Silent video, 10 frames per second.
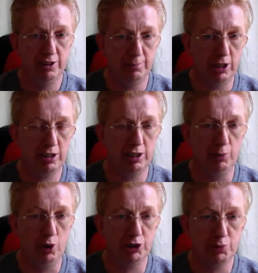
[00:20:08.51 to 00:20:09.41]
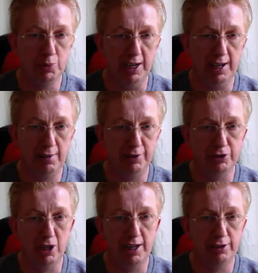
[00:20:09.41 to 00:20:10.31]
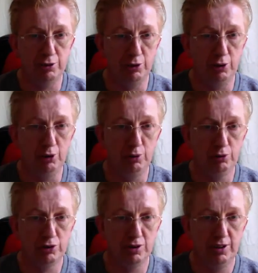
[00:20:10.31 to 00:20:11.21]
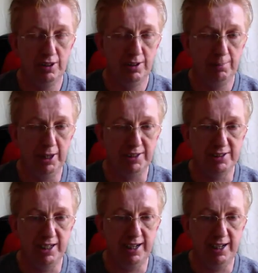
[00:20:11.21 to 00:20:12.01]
market the ones we have, and try and grow those. But